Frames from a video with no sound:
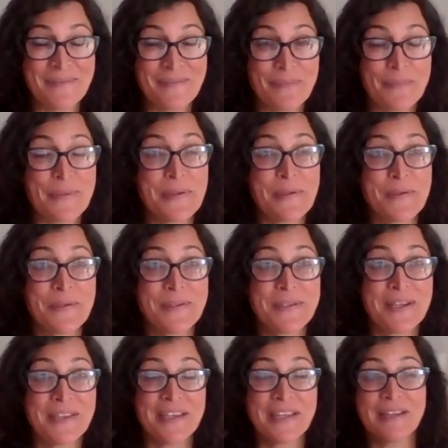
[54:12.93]
Because I
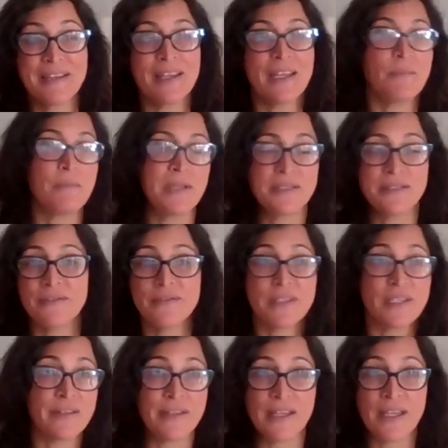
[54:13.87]
think Nick must have
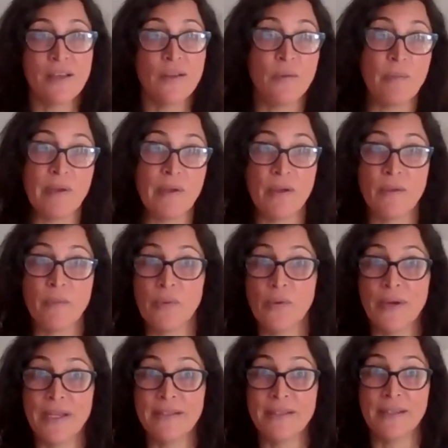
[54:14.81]
done the elbow
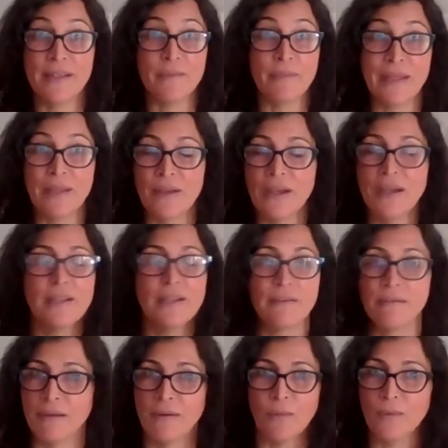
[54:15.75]
pointing at me. I
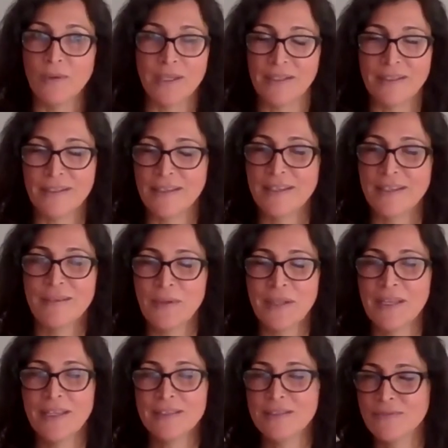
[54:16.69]
don't know what he did.
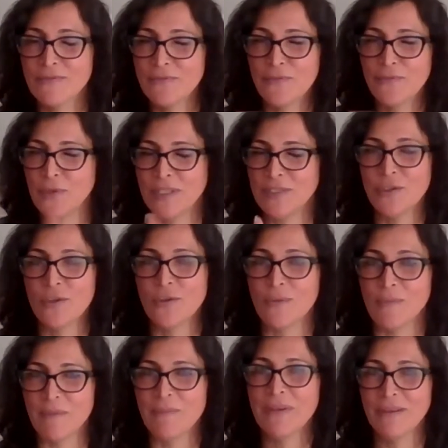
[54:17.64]
He hasn't fully told
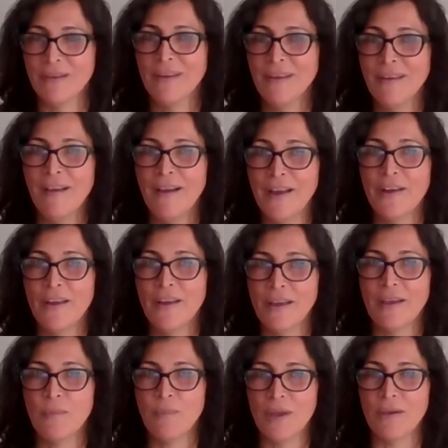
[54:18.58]
me, but I know
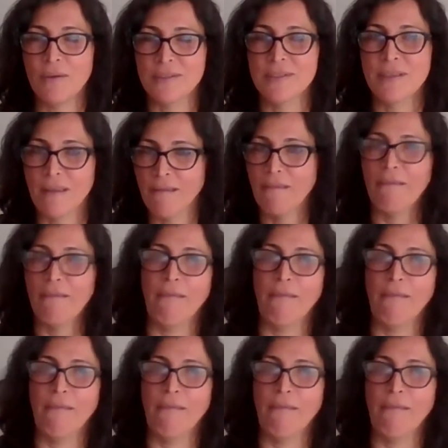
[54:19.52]
how blokes think.